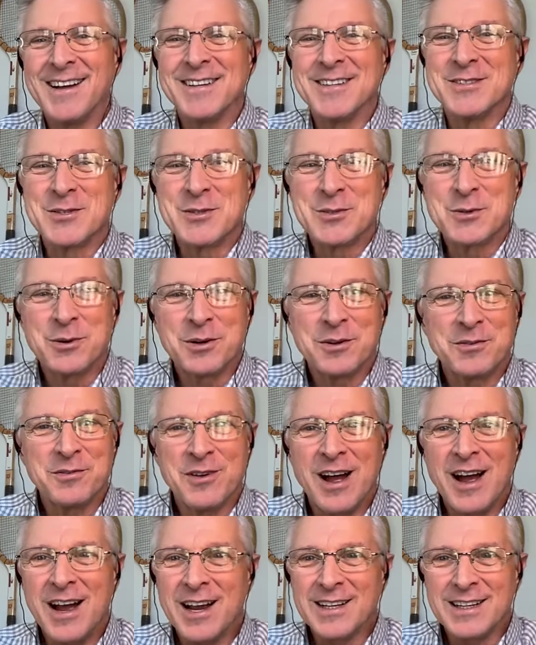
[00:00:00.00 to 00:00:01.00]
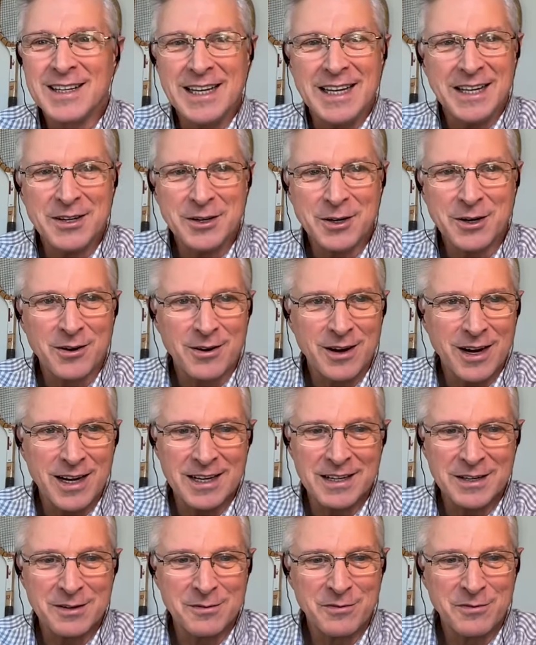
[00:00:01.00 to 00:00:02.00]
sort of highly
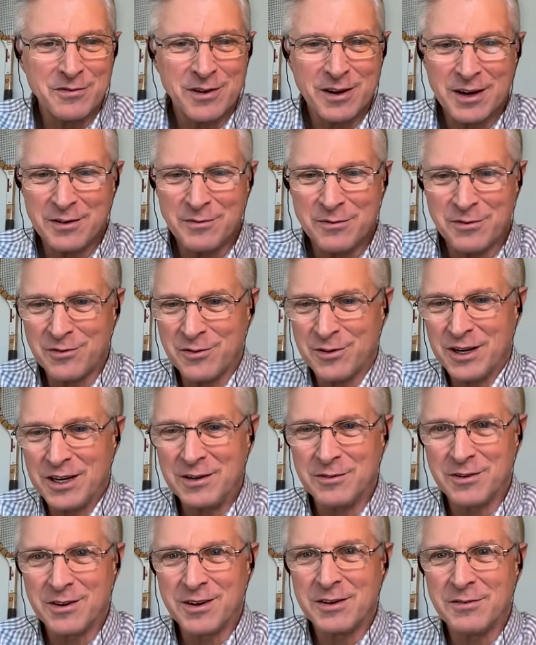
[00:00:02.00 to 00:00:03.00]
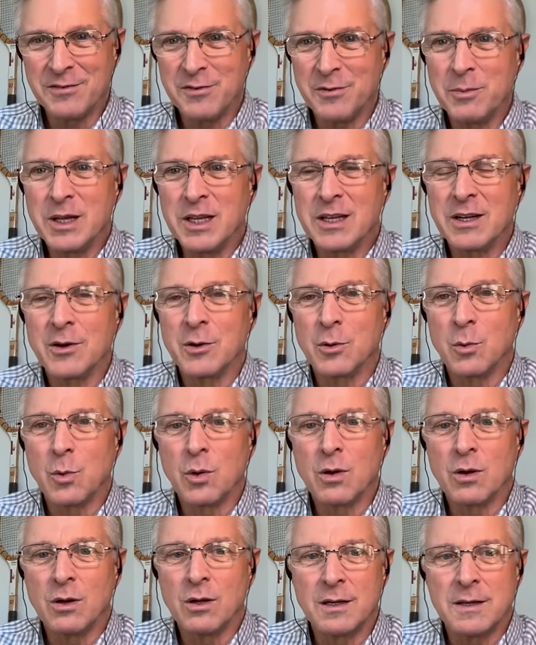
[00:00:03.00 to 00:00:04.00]
integrated, very free, very familiar
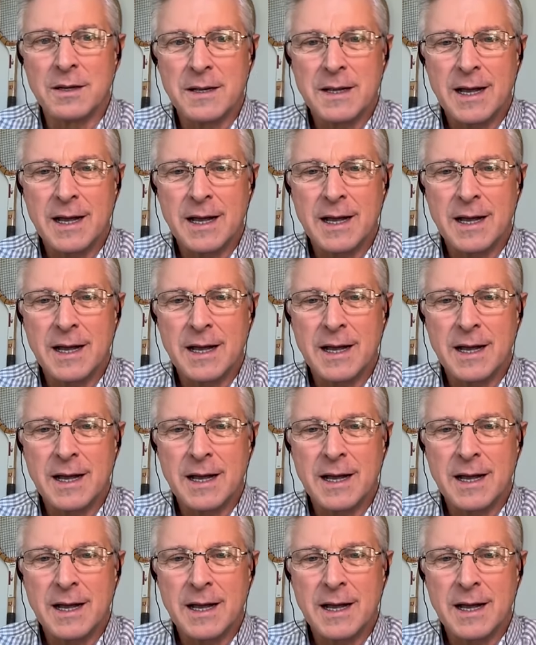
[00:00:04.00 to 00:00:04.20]
world.